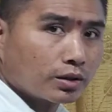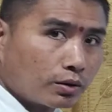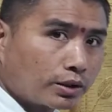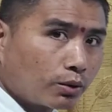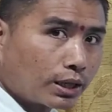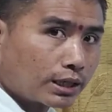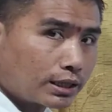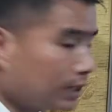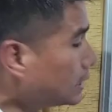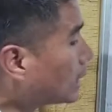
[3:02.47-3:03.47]
Okay, what are
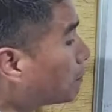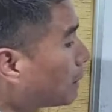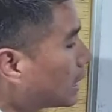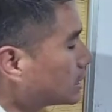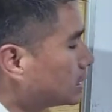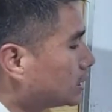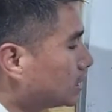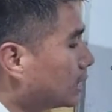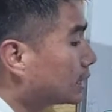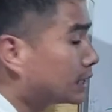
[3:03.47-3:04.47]
they? They are plastid.
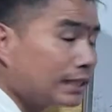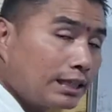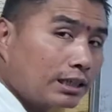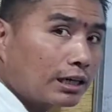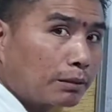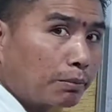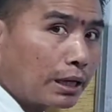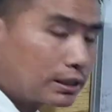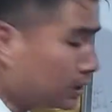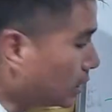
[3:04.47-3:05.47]
They are green colored
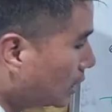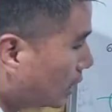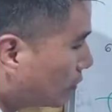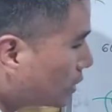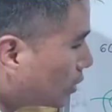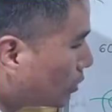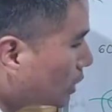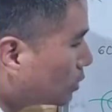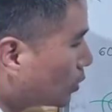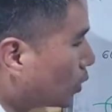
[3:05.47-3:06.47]
plastid, which are known
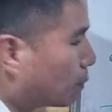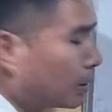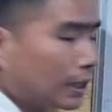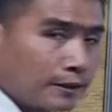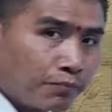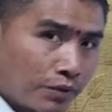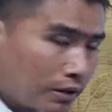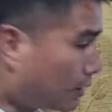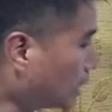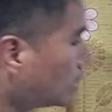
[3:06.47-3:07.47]
as chloroplast.
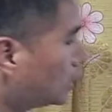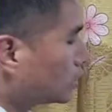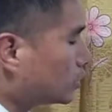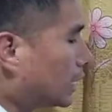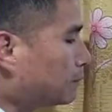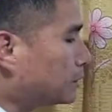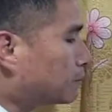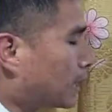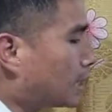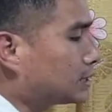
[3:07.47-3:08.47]
Fine. So that means
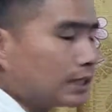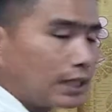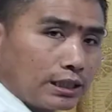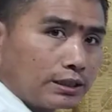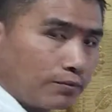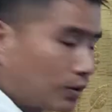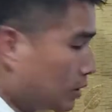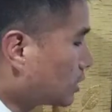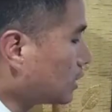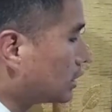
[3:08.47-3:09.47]
plant cells.
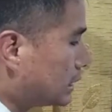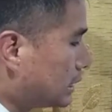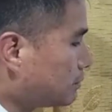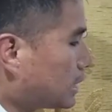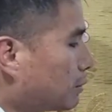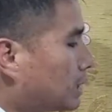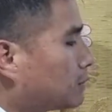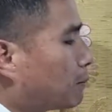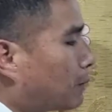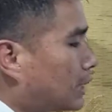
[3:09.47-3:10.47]
Okay, leaves are made
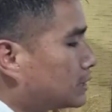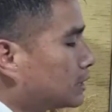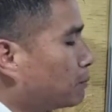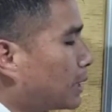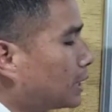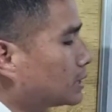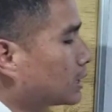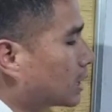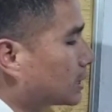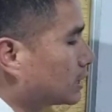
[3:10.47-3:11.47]
of a plant cell. Plant cell
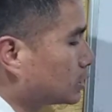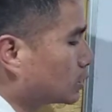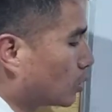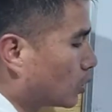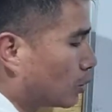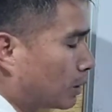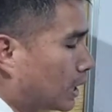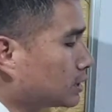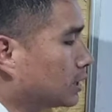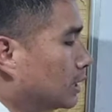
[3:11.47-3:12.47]
contains
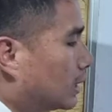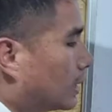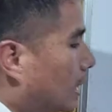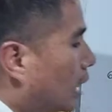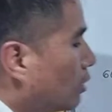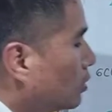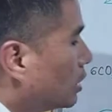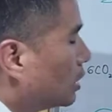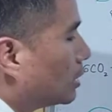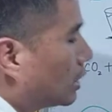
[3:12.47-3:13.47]
chloroplast.
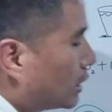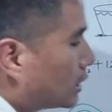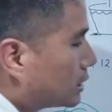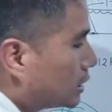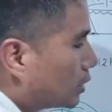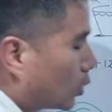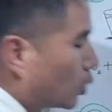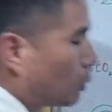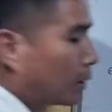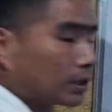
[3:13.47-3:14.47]
Now let us see
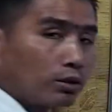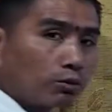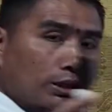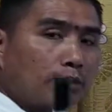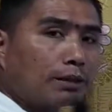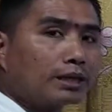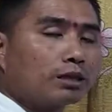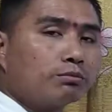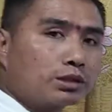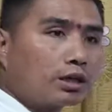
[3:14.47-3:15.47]
chloroplast. Question might
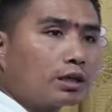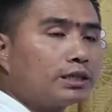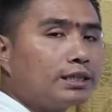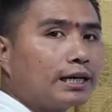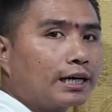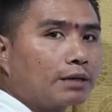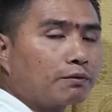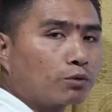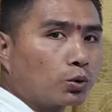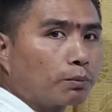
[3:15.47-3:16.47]
come: draw a neat diagram
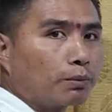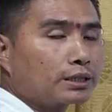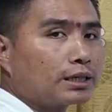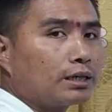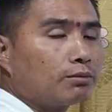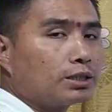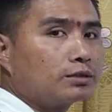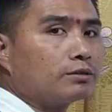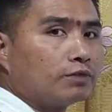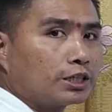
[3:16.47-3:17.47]
of chloroplast and label
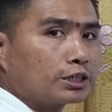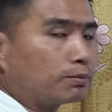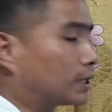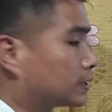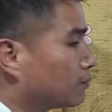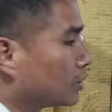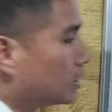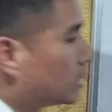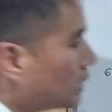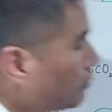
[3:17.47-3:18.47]
its various parts.
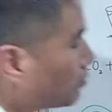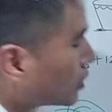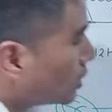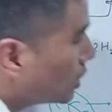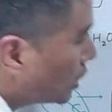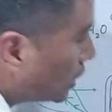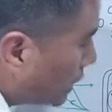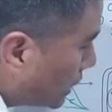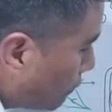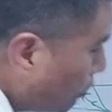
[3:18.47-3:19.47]
Then,
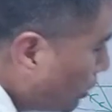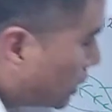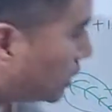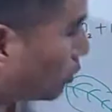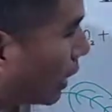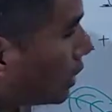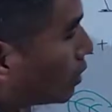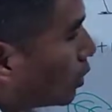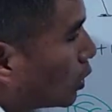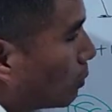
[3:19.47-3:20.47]
if we see one
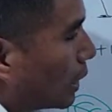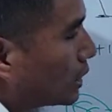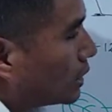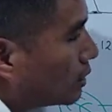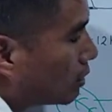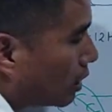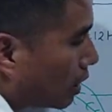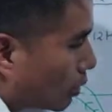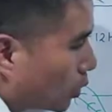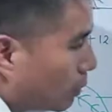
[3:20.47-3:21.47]
chloroplast, then
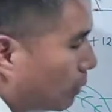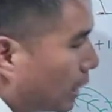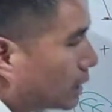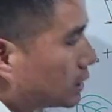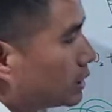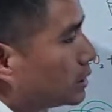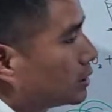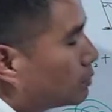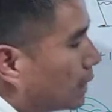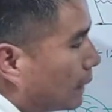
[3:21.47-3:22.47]
a chloroplast
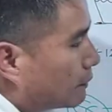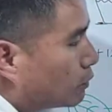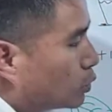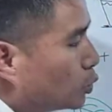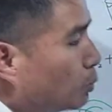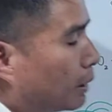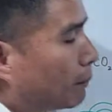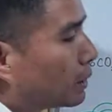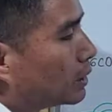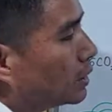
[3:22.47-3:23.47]
is made up of two
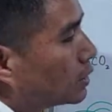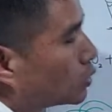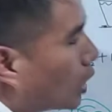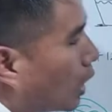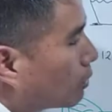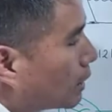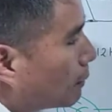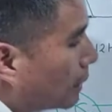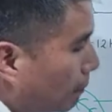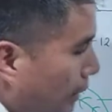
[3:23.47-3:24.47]
membranes. So outer
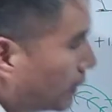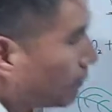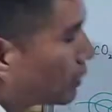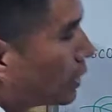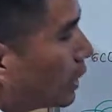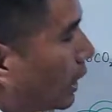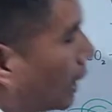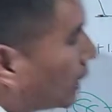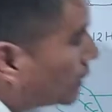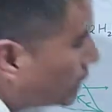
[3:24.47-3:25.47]
membrane
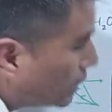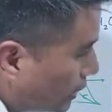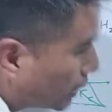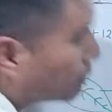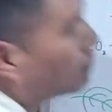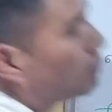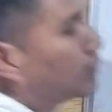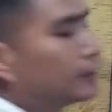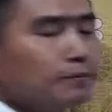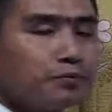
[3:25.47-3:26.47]
and inner
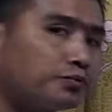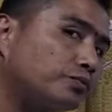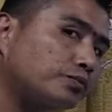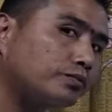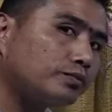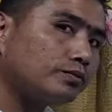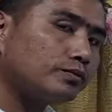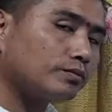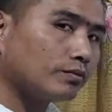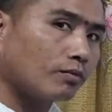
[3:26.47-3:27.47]
membrane.
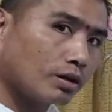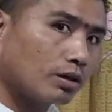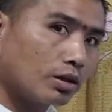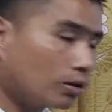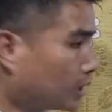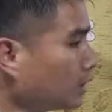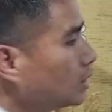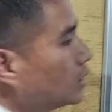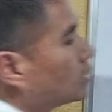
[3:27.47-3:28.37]
Okay.